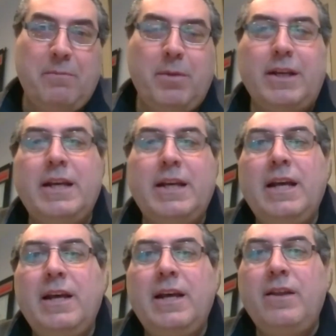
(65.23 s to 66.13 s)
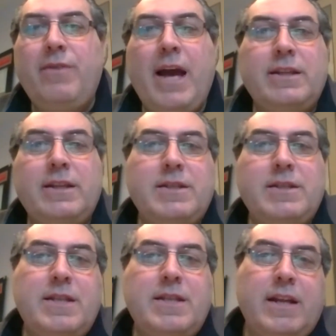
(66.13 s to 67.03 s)
But the fact is
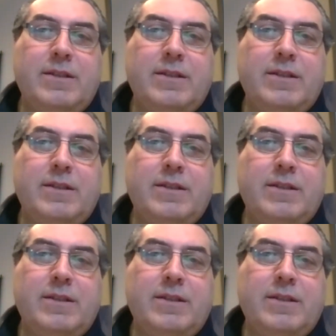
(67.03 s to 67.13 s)
that